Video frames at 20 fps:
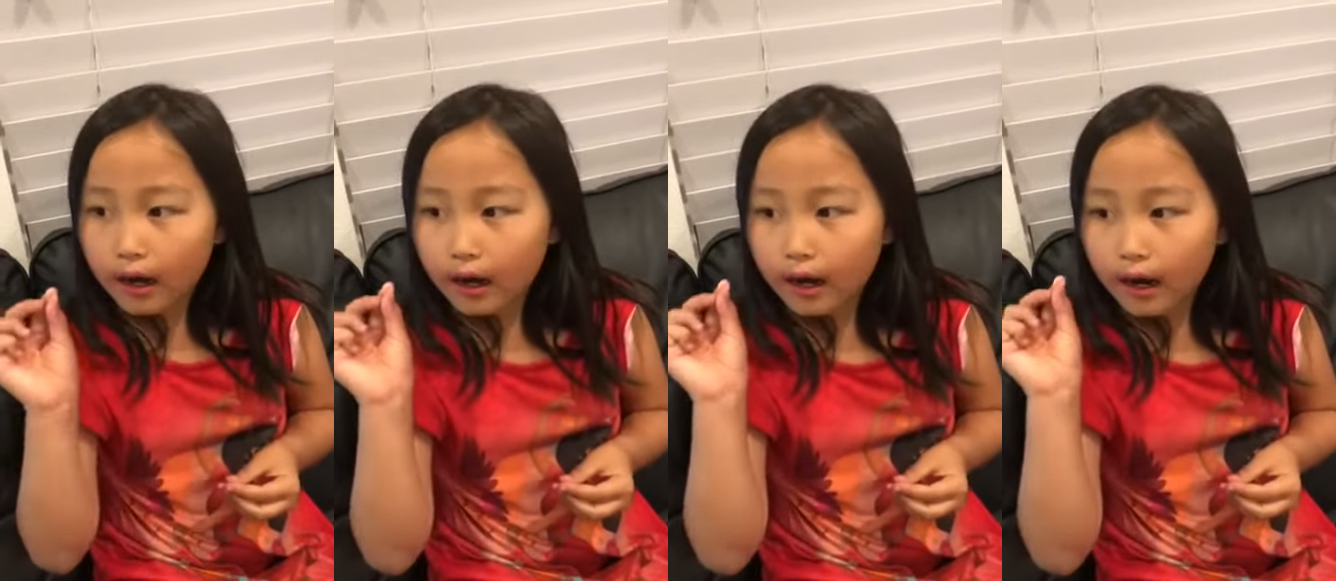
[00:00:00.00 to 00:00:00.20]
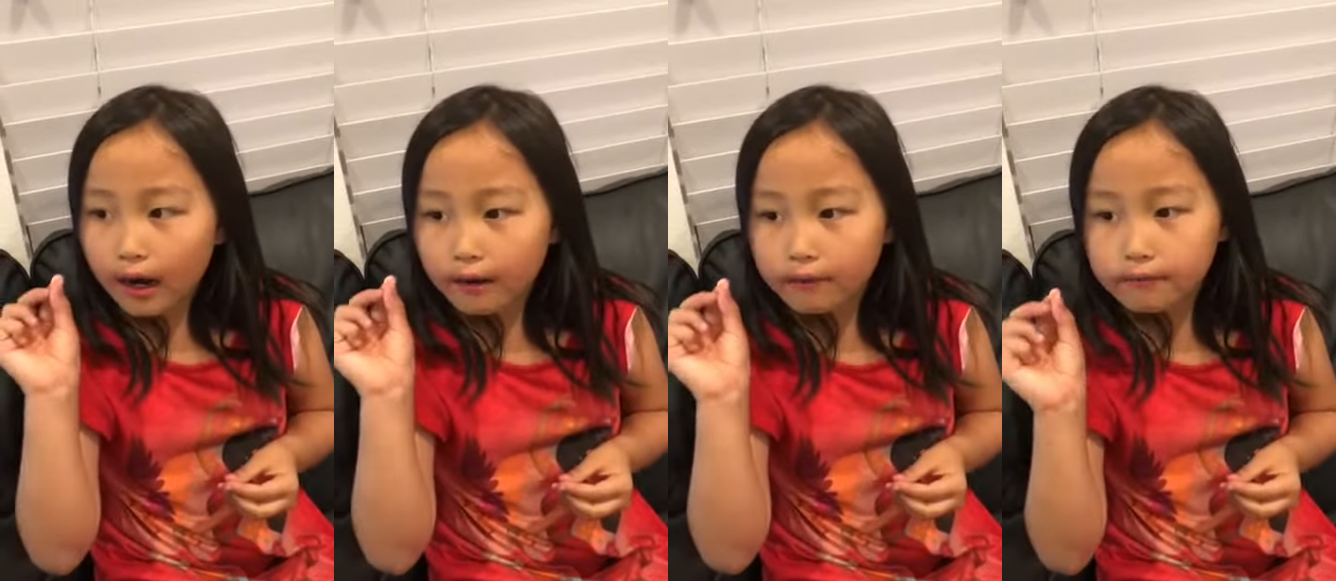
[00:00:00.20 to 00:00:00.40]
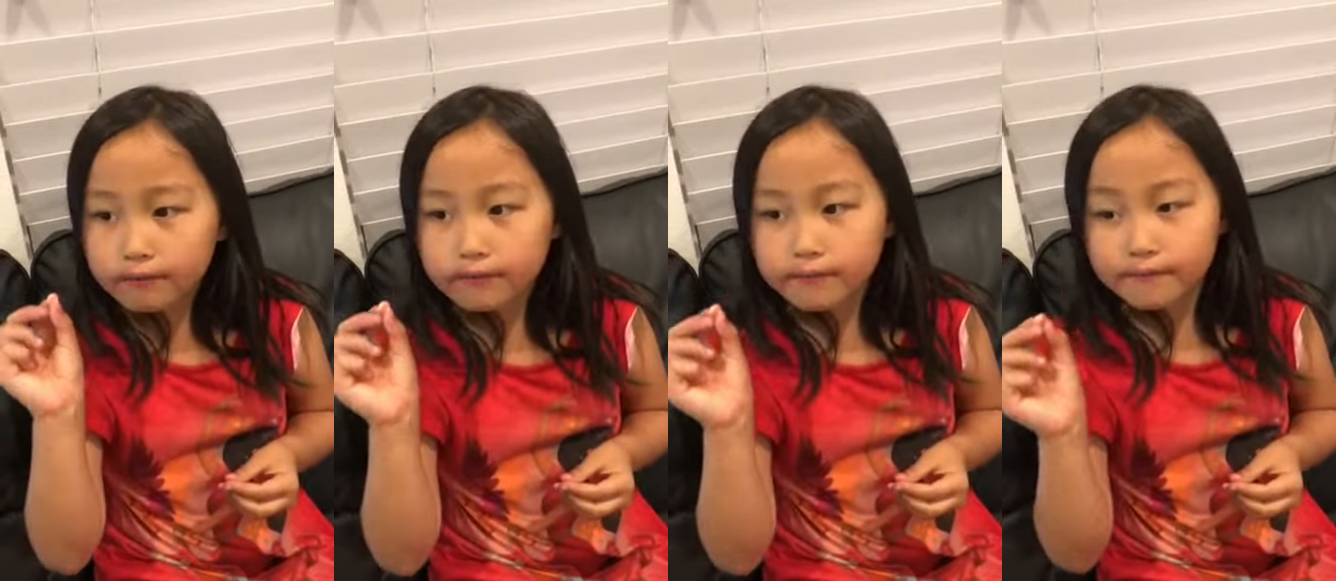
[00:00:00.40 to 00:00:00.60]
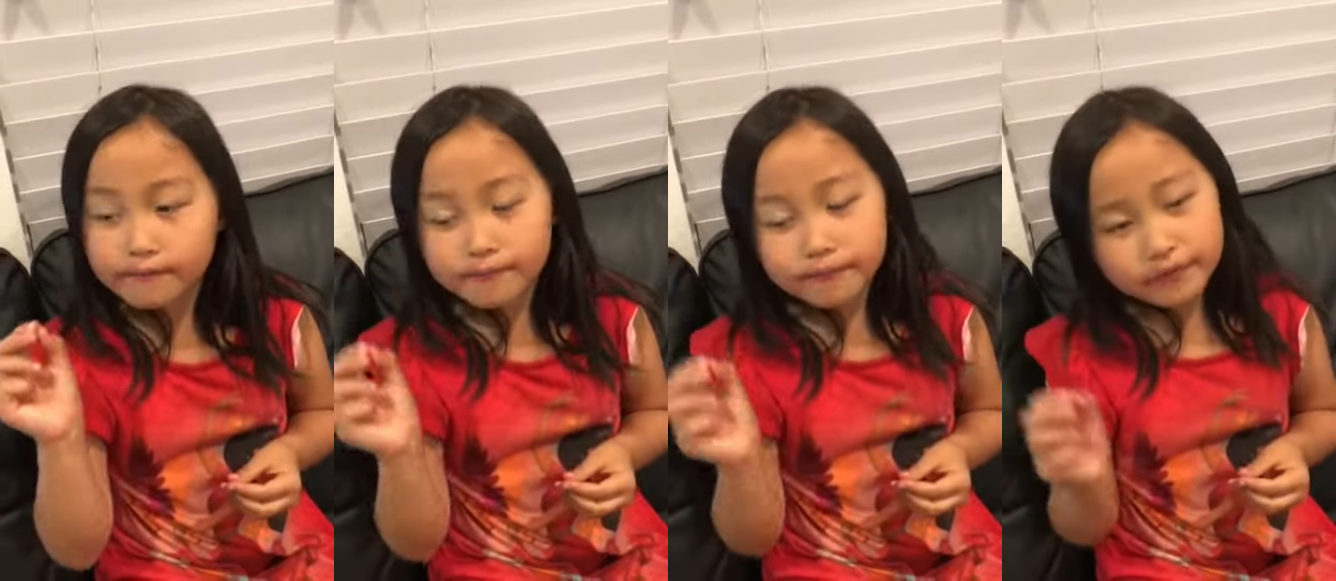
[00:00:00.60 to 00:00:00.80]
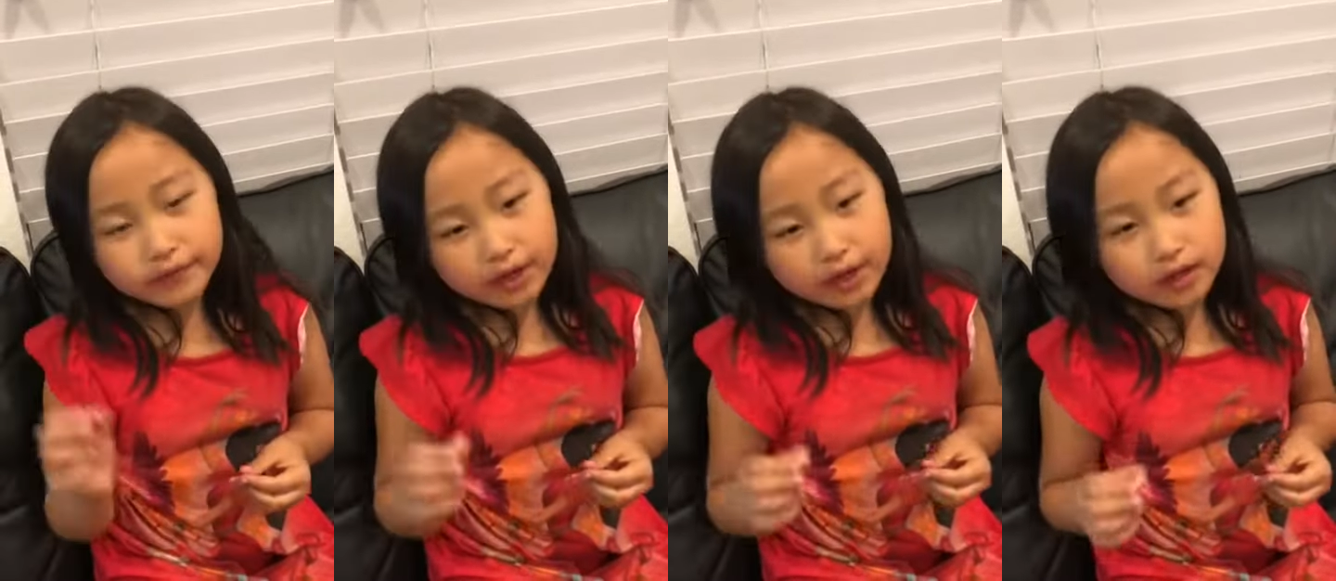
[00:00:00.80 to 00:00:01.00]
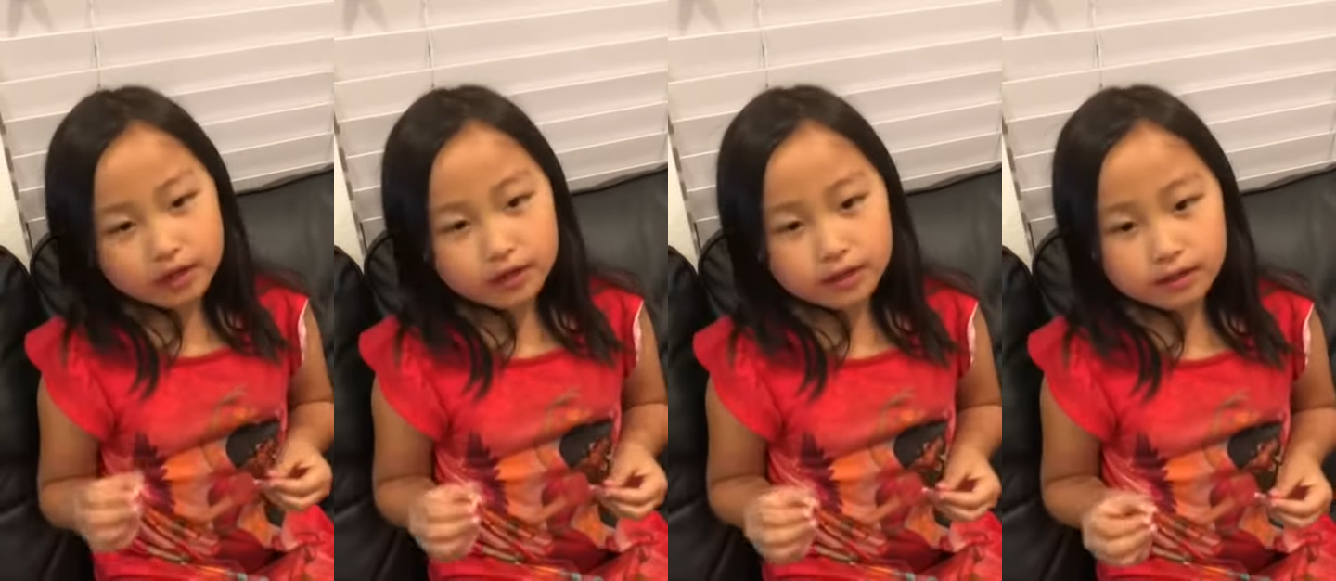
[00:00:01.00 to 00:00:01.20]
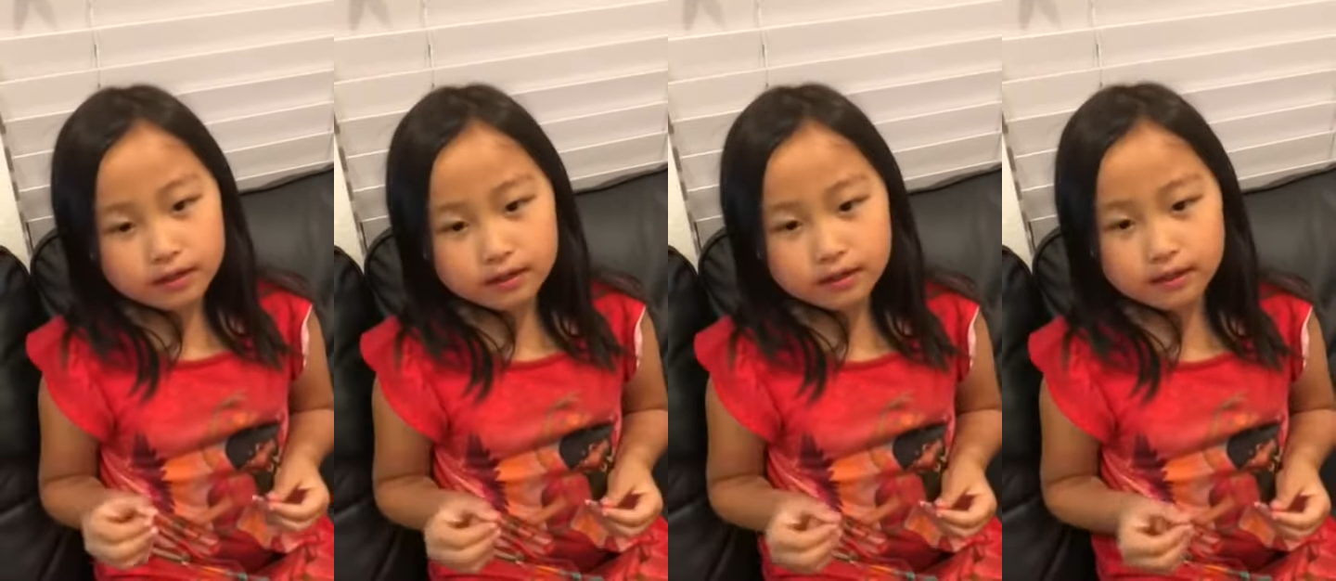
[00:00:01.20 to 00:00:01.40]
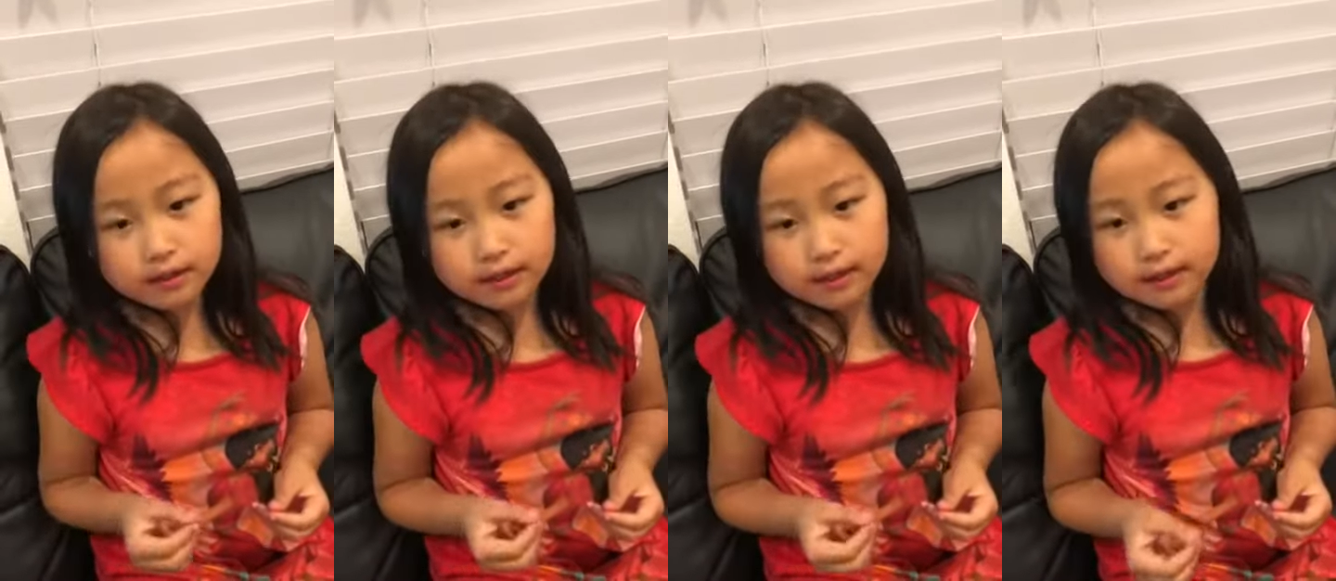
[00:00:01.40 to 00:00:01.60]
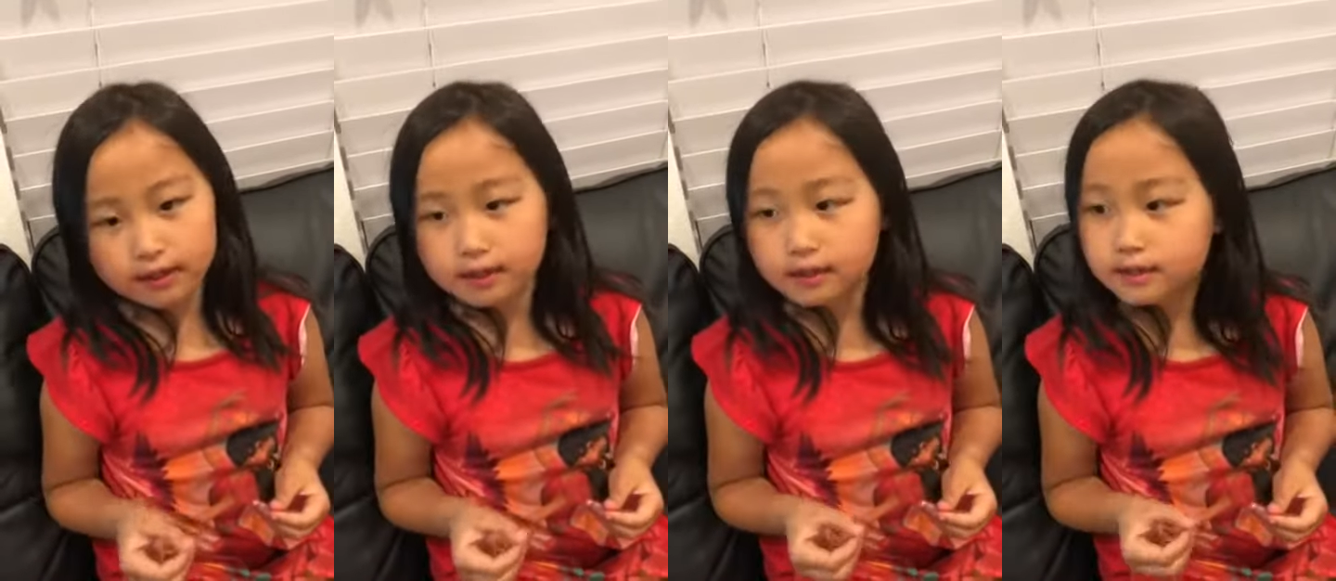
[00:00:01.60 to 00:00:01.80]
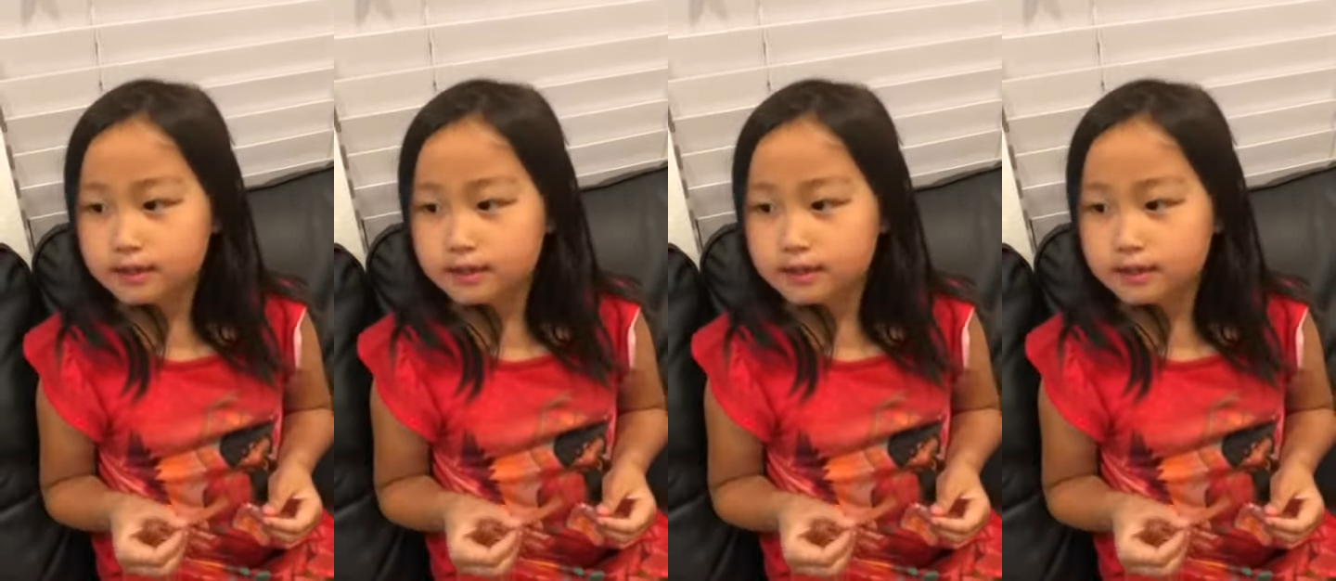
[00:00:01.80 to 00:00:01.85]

I, like,